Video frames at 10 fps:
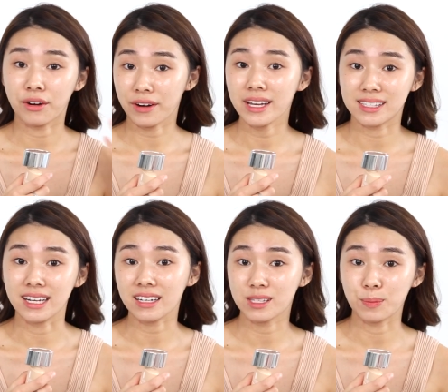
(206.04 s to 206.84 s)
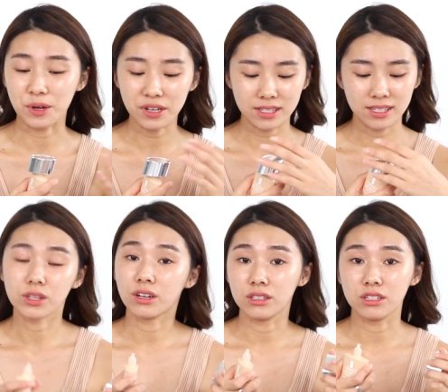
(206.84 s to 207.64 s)
corrects dark spots
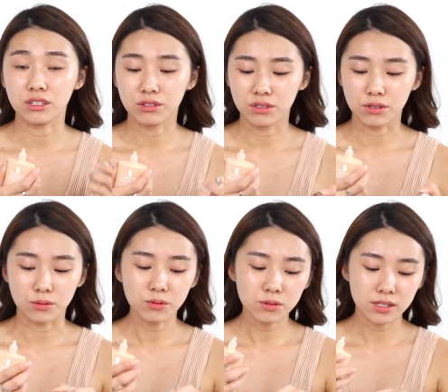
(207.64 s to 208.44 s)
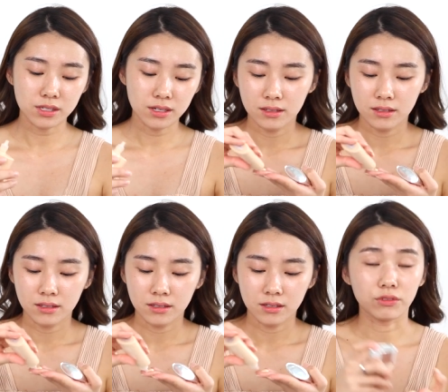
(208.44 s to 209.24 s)
with continued use.
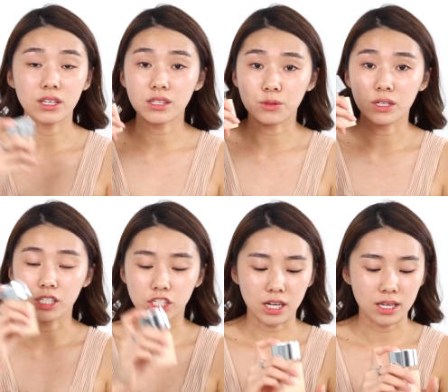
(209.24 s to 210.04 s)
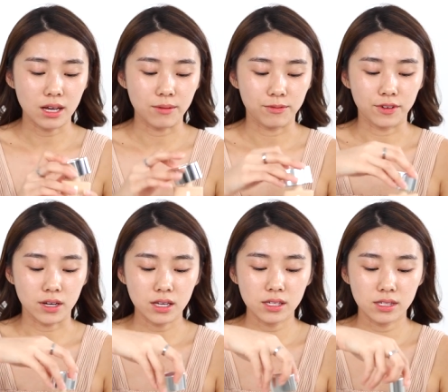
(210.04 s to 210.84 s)
With this, you want to shake it up
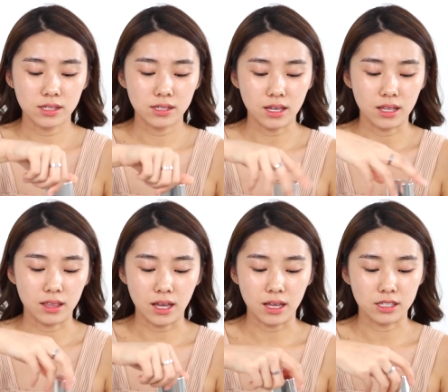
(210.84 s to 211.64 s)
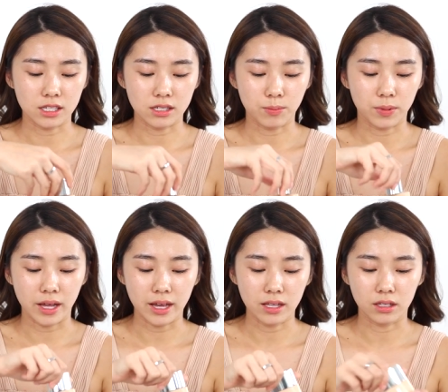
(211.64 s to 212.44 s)
first and then just
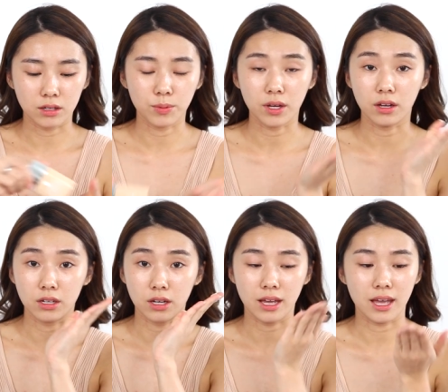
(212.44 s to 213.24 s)
apply a little bit on your